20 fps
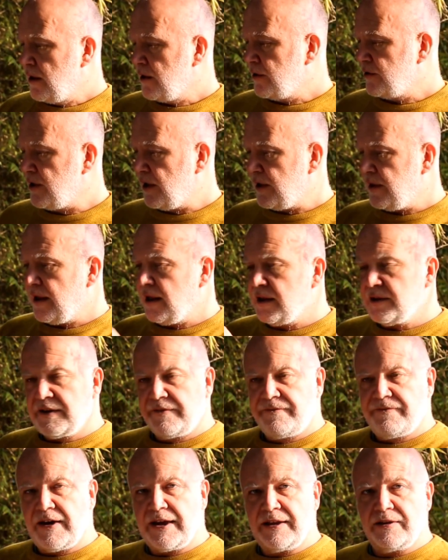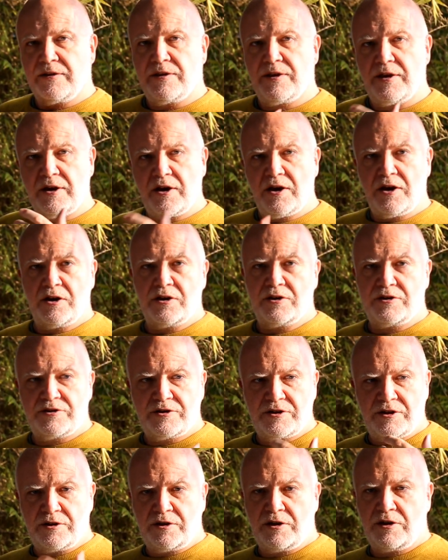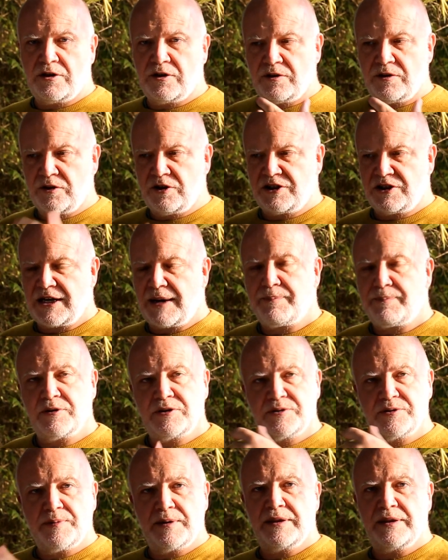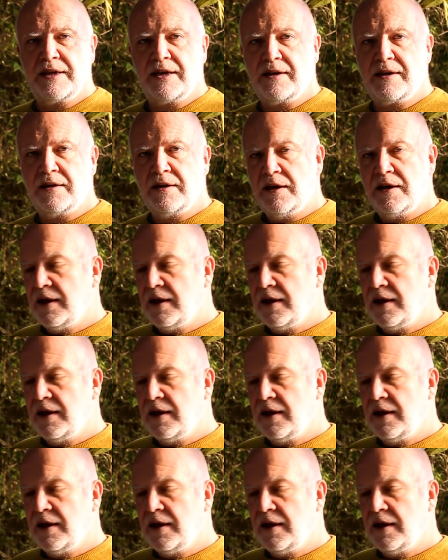So they'll defend the herds and the, the shepherds when they're